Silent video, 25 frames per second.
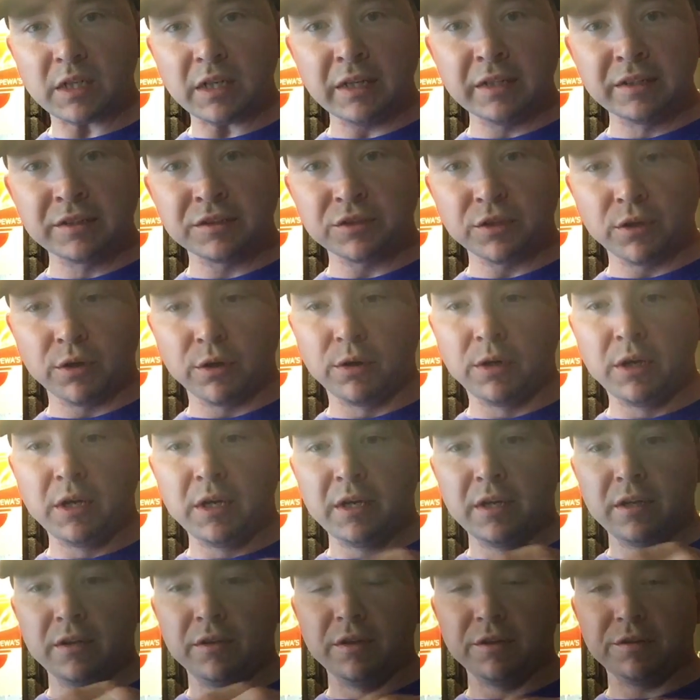And so
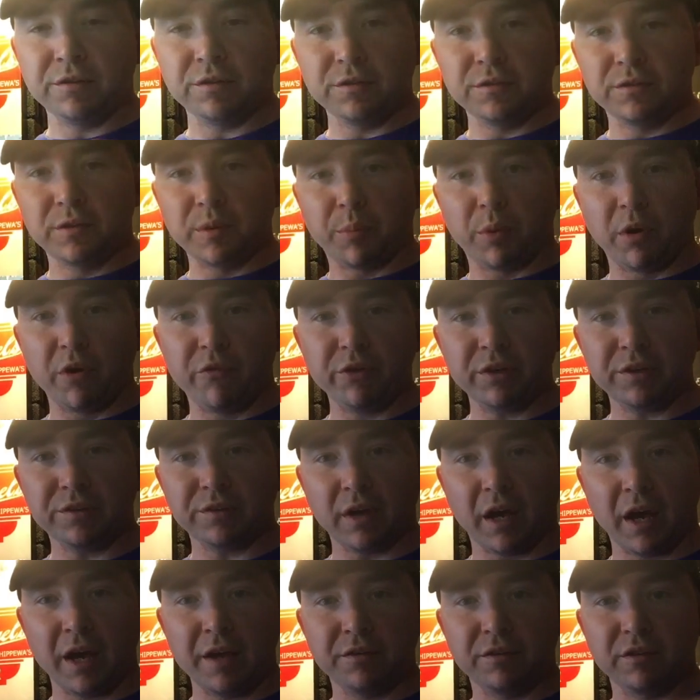this is the perfect
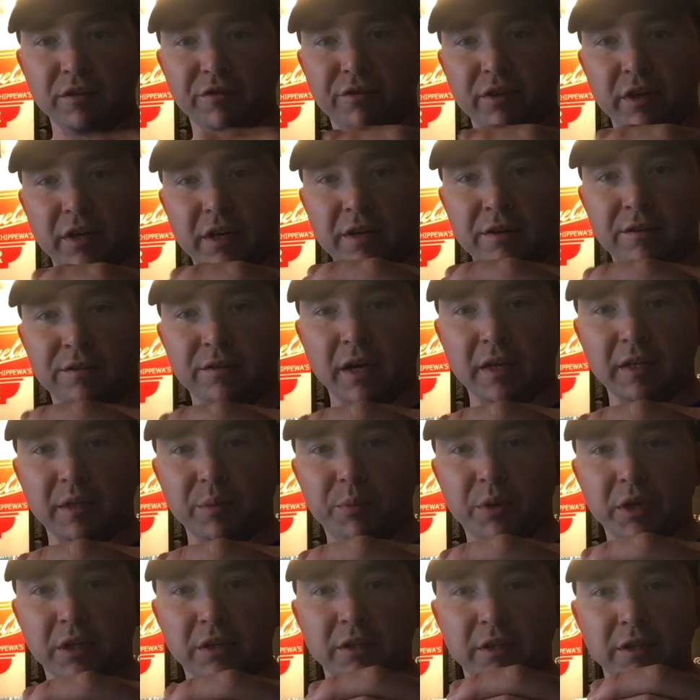size to fit inside the
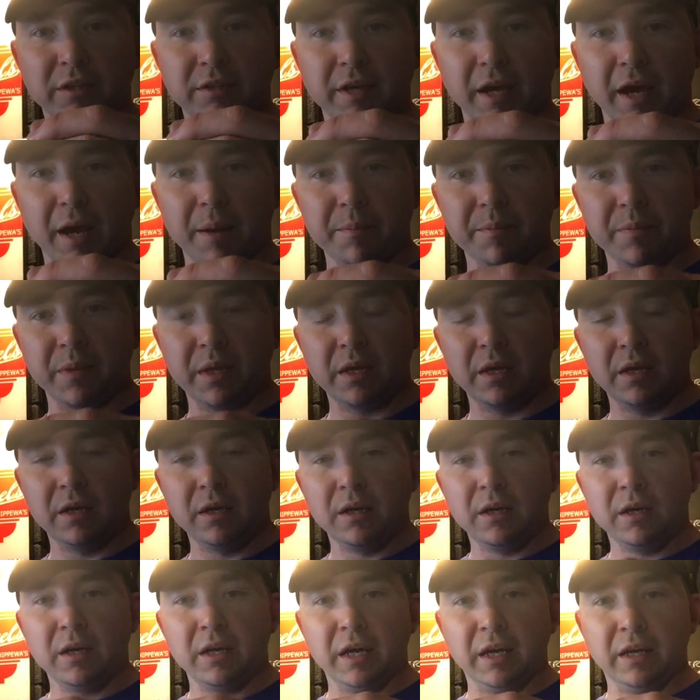picnic tap.
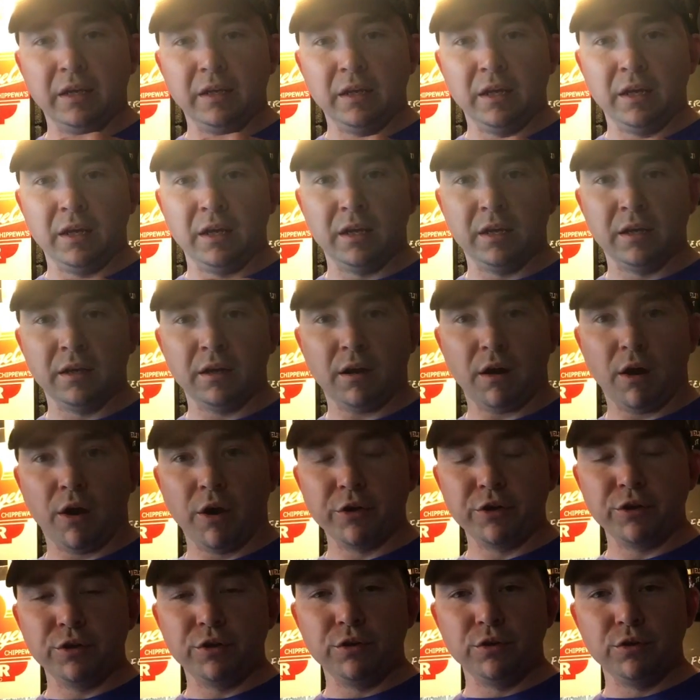And then all
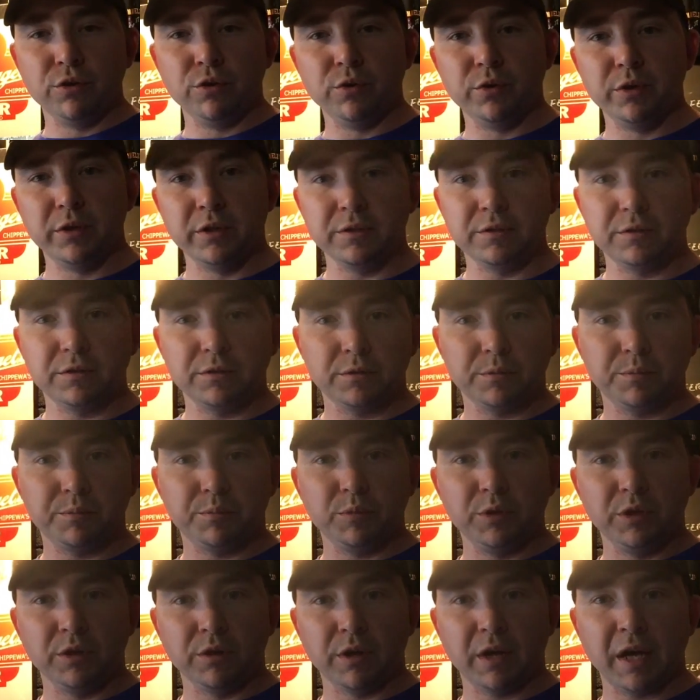you do is,
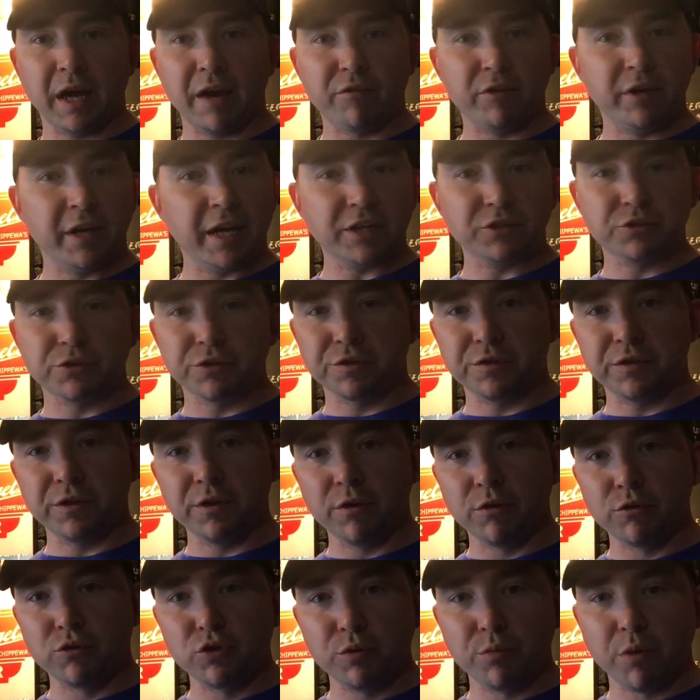you know, have an extra
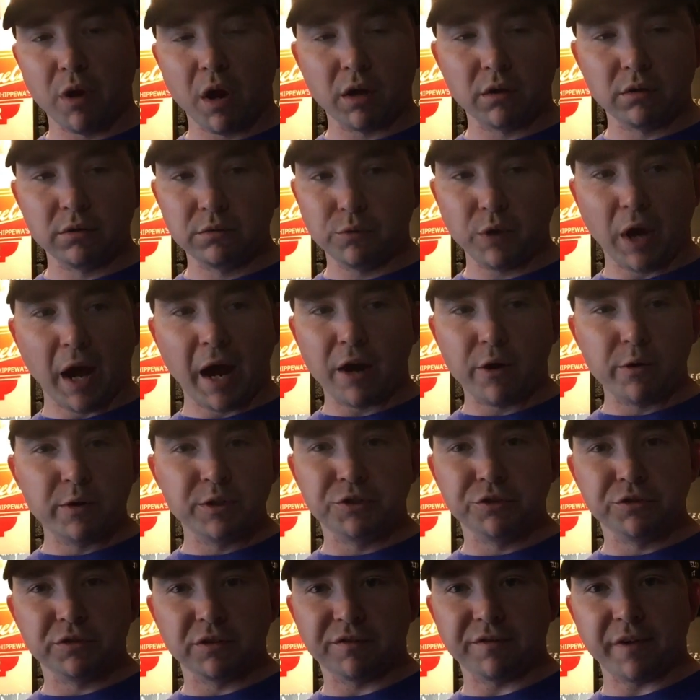CO2 bottle. I always
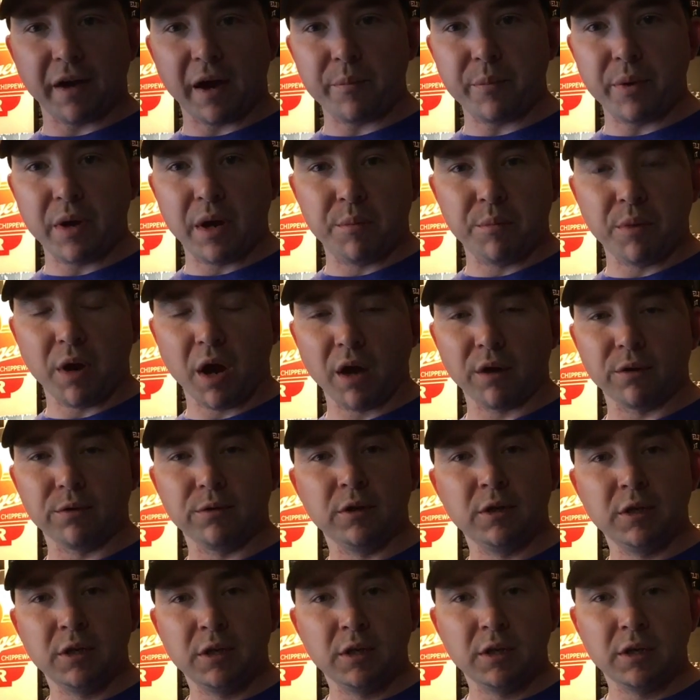use a 5-pound bottle,
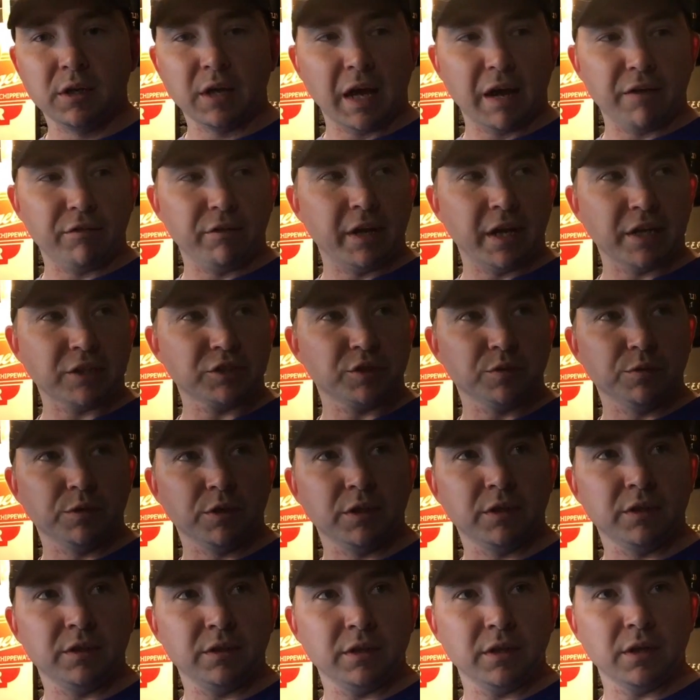have an extra
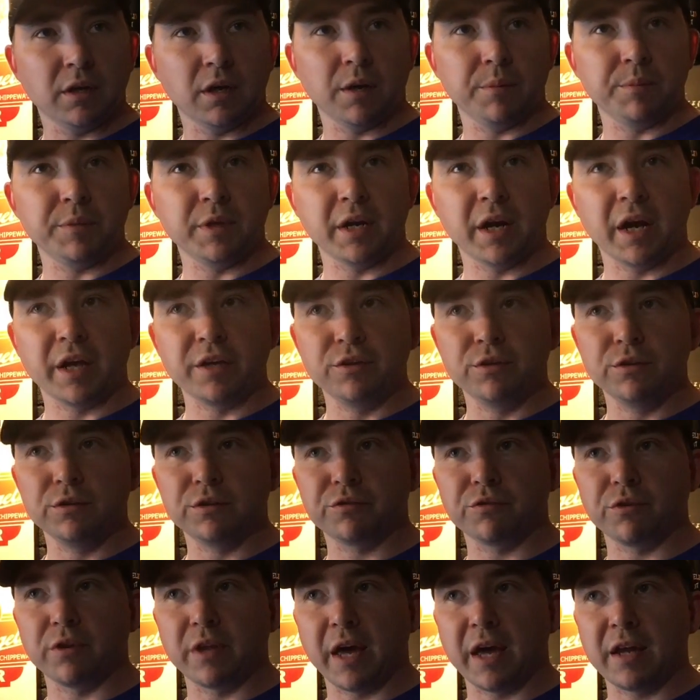one that I use
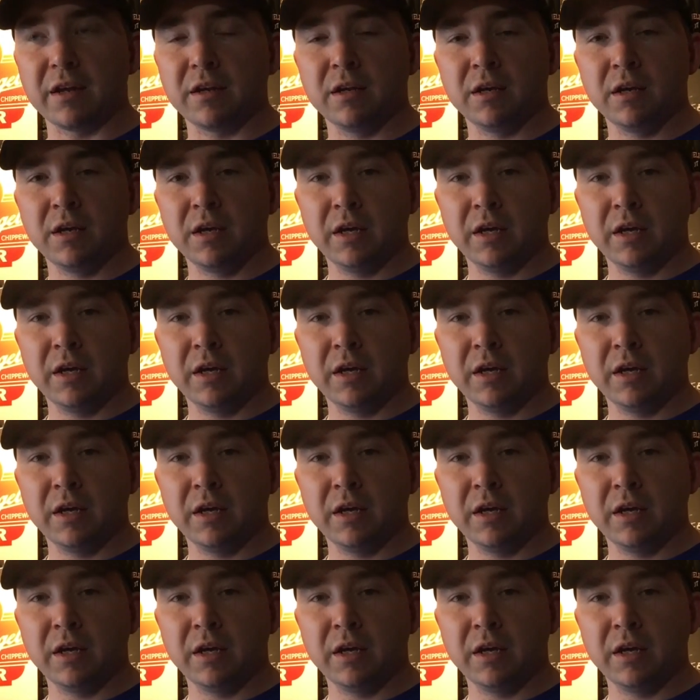for that.